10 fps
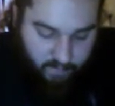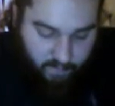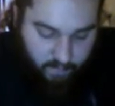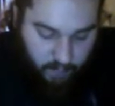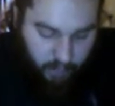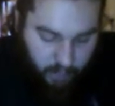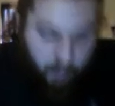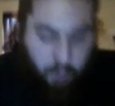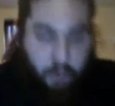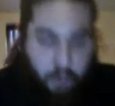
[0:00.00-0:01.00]
it's still a pretty
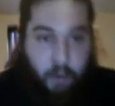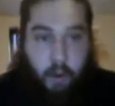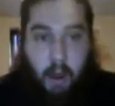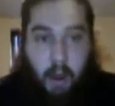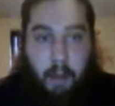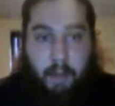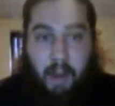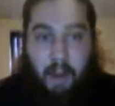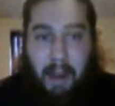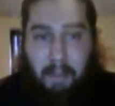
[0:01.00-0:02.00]
cool gun. I mean, for
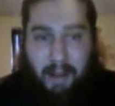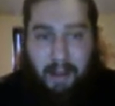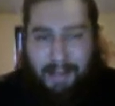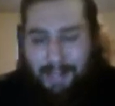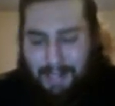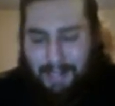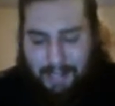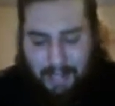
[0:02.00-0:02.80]
$8, it's